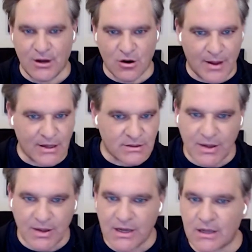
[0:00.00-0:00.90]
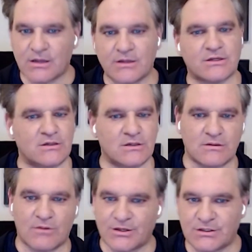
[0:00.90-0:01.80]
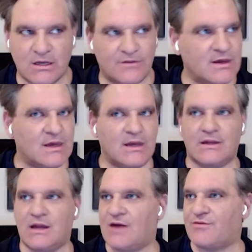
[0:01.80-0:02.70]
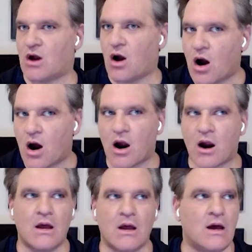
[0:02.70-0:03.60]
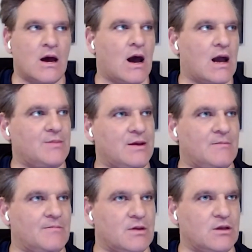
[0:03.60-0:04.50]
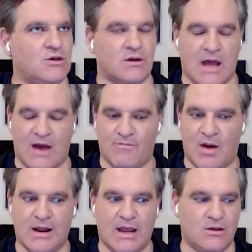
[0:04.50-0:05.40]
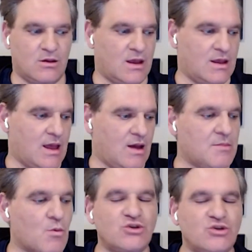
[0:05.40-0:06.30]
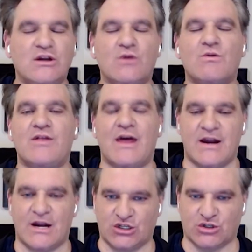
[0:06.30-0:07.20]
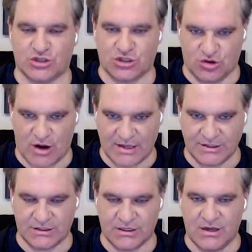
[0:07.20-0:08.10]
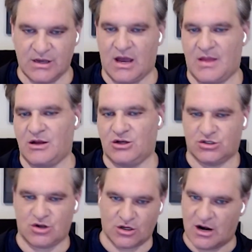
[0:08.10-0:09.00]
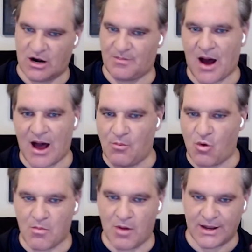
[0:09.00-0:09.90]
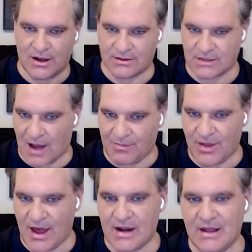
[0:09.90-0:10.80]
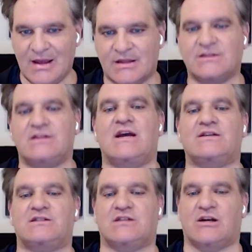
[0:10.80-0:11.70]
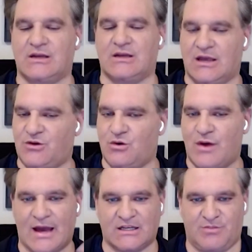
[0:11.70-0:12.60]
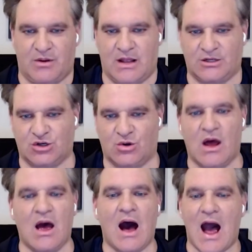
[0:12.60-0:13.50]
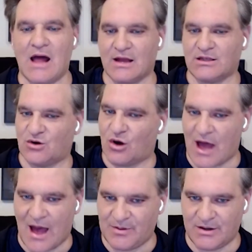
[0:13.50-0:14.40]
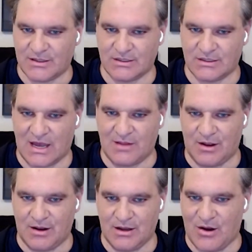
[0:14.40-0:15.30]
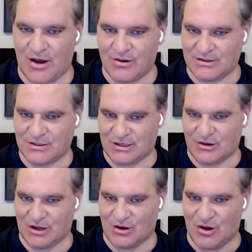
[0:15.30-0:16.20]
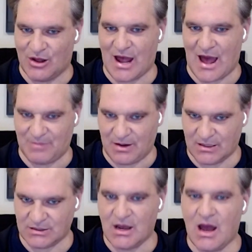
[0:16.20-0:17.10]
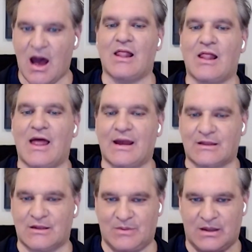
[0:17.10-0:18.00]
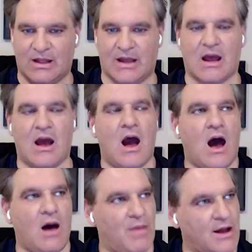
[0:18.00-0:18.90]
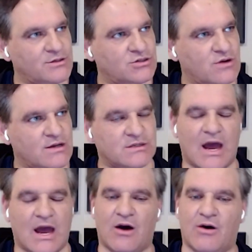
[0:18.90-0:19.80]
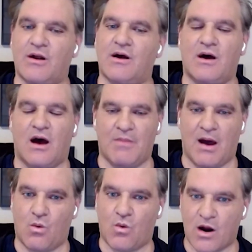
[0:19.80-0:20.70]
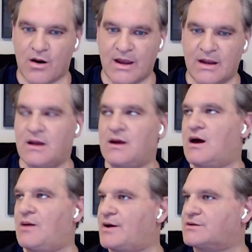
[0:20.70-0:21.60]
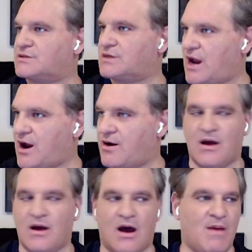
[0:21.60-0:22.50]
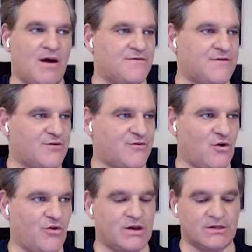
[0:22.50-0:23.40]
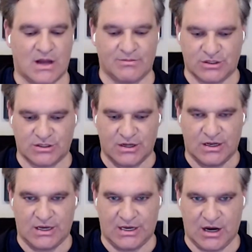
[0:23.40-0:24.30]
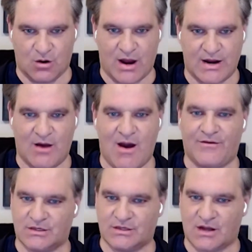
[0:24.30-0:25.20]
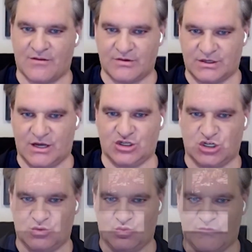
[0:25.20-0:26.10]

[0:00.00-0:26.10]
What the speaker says: basic bills and you can watch TV and you have a car, I mean, you can have money, and once you get rid of that initial stress, and then you start trying to pile more money on top of that, it doesn't necessarily give you exponential. I like to call happiness contentment. I don't necessarily call it happiness. I like it to be like, I'm not stressed out. I'm not worried. I'm not scared. I'm not fearful of this. I'm just here right now having this conversation with